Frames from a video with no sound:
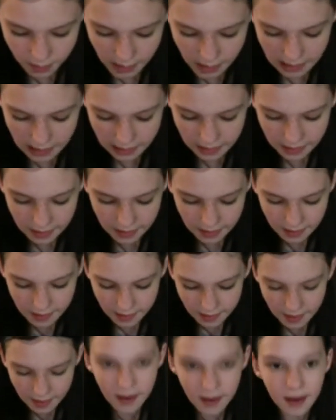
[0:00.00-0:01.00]
But
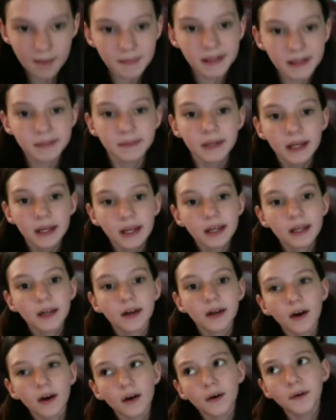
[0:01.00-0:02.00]
I'm gonna
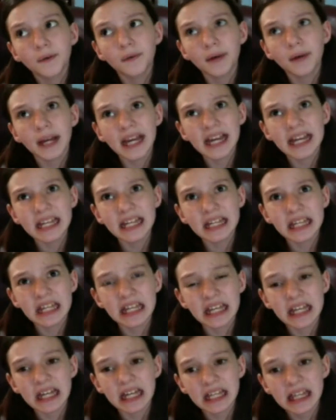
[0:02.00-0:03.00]
go in.
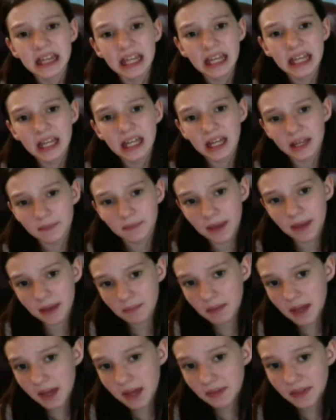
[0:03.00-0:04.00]
I think
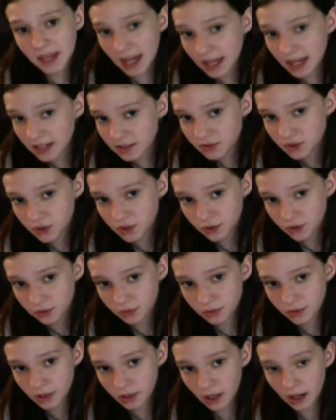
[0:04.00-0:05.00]
maybe at the end of
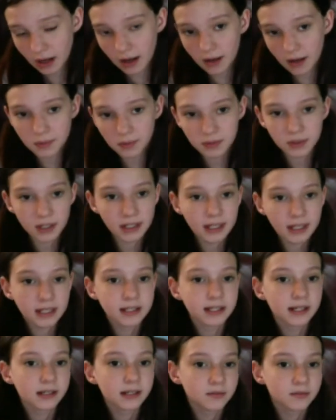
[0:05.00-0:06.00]
June. We're trying to get
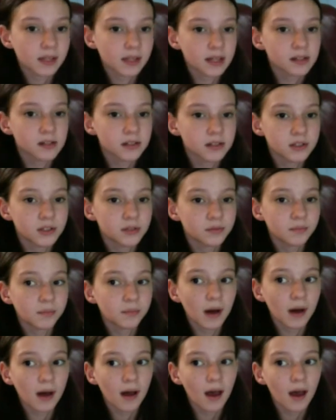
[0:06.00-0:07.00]
tickets for the end of June,
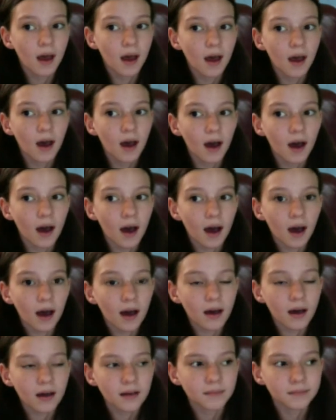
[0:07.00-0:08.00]
but
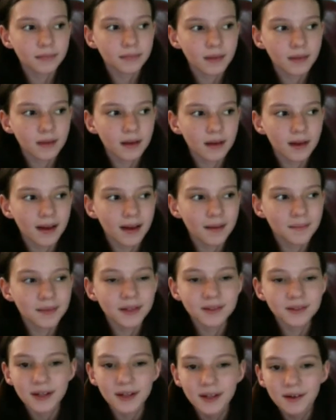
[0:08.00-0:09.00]
I'm
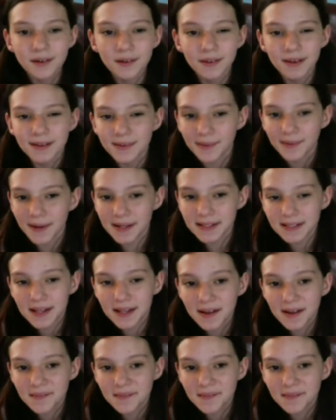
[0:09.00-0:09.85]
gonna try to go like twice.